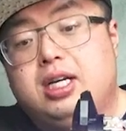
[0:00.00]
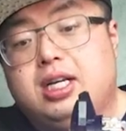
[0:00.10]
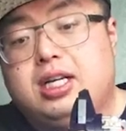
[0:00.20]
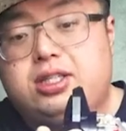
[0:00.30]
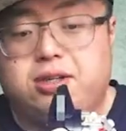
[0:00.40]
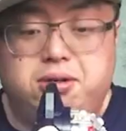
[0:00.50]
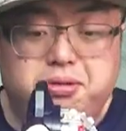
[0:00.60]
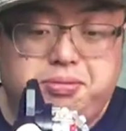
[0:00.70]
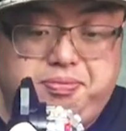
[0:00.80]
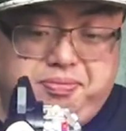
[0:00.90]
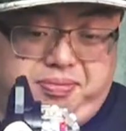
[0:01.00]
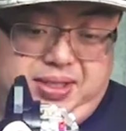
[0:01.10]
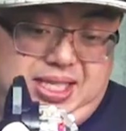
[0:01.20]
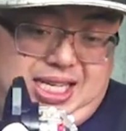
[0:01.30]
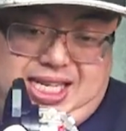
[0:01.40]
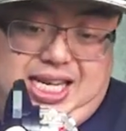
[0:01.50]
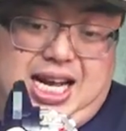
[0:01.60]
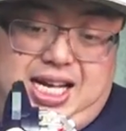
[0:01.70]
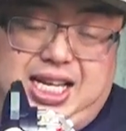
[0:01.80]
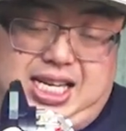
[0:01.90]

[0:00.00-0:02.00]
So yeah, like